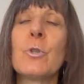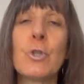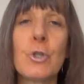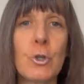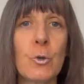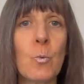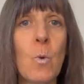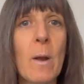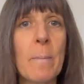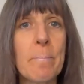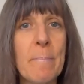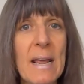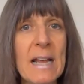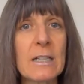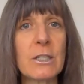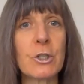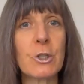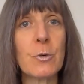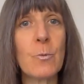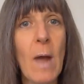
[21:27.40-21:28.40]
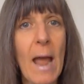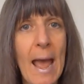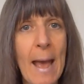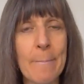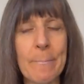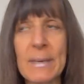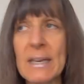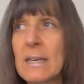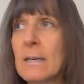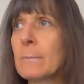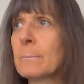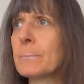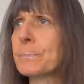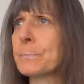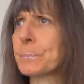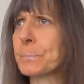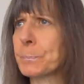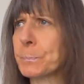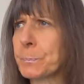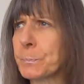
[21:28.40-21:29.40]
Do what makes you happy.
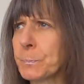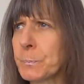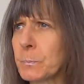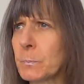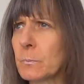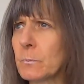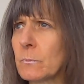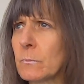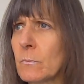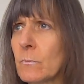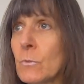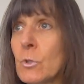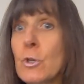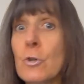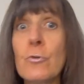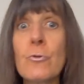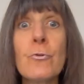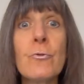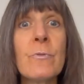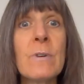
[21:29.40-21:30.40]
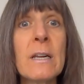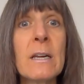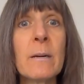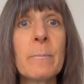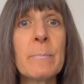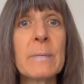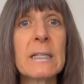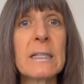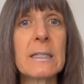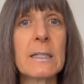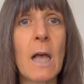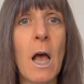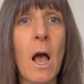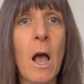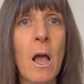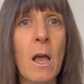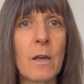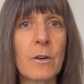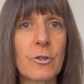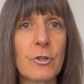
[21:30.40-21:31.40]
Do you need a
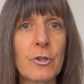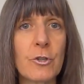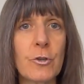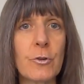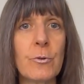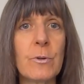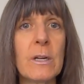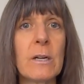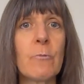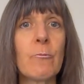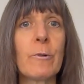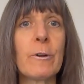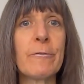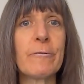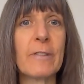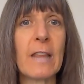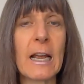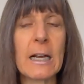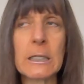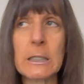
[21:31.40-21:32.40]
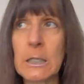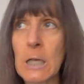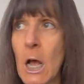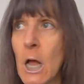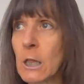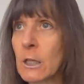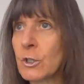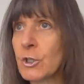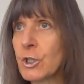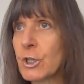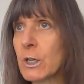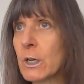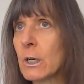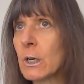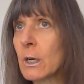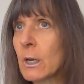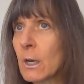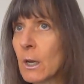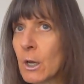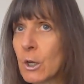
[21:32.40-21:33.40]
massage? Do you need reflexology?
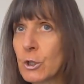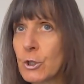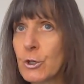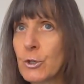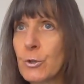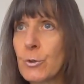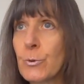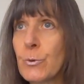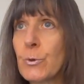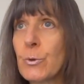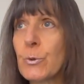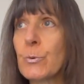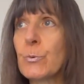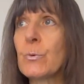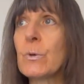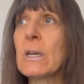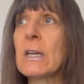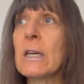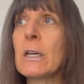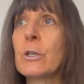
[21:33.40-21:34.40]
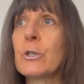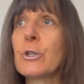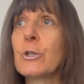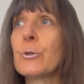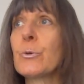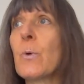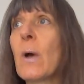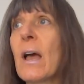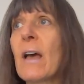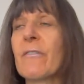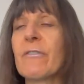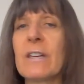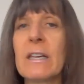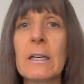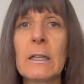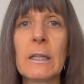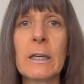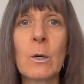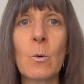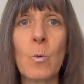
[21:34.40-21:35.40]
Do you need to have
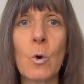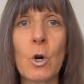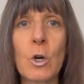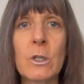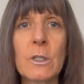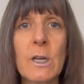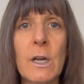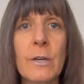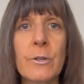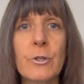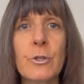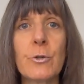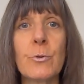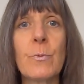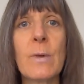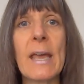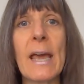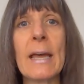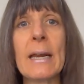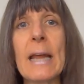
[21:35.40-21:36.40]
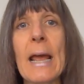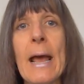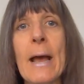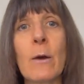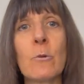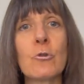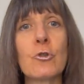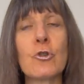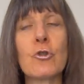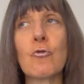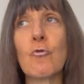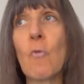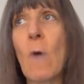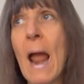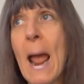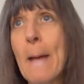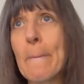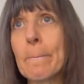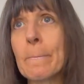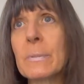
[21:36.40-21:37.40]
healing work done to get out
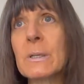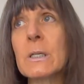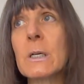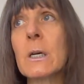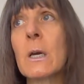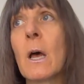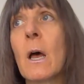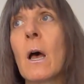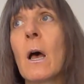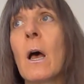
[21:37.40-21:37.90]
trapped